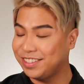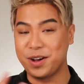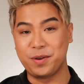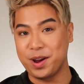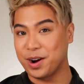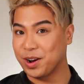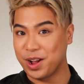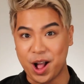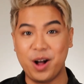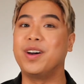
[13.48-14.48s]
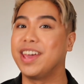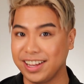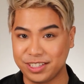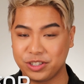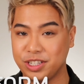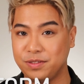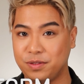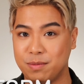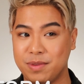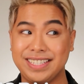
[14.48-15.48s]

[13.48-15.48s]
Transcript: So we are going to transform